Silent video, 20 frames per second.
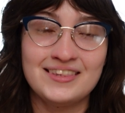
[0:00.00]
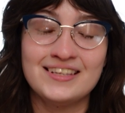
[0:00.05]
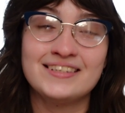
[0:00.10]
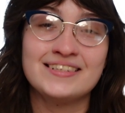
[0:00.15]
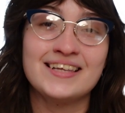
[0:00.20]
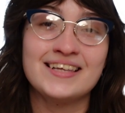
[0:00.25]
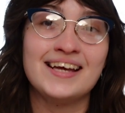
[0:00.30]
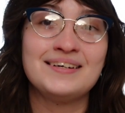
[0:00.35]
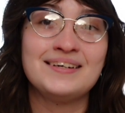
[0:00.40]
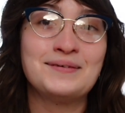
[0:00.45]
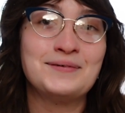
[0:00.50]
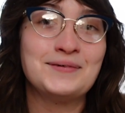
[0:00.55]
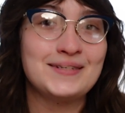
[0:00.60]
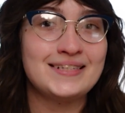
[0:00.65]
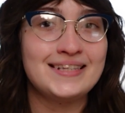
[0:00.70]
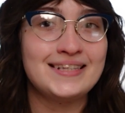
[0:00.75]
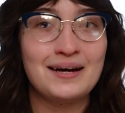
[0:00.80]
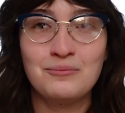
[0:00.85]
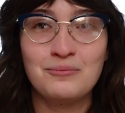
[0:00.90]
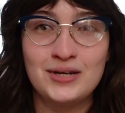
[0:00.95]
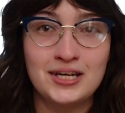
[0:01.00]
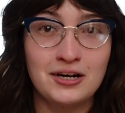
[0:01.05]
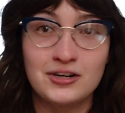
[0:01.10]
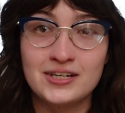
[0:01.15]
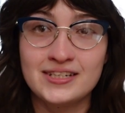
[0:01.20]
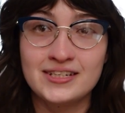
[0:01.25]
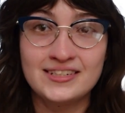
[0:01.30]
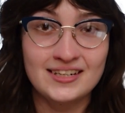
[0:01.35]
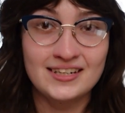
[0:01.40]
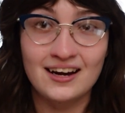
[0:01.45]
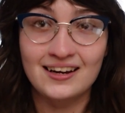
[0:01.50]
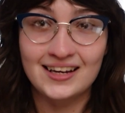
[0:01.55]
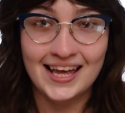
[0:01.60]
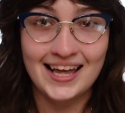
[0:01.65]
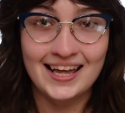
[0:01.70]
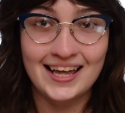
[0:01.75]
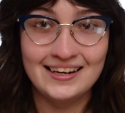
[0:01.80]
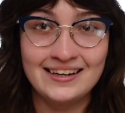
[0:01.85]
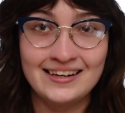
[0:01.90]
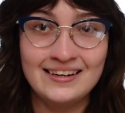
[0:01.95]
the cycles that we are stuck
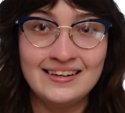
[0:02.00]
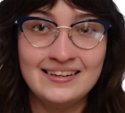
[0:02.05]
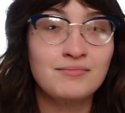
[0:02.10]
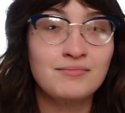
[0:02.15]
in.